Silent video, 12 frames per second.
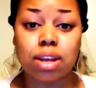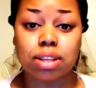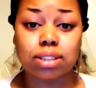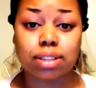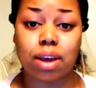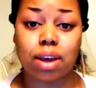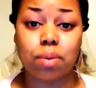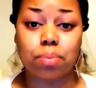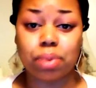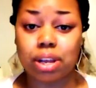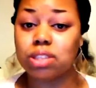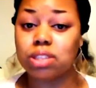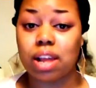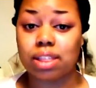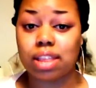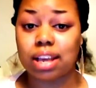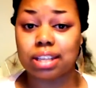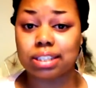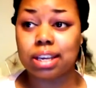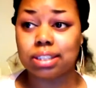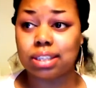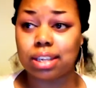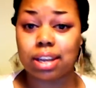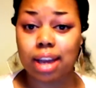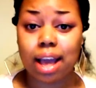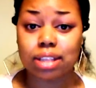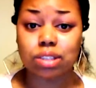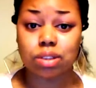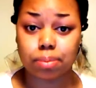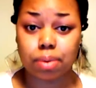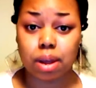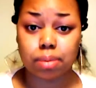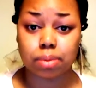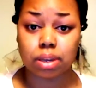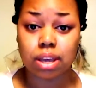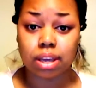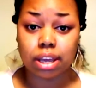So please do not think it's easier than a high school diploma.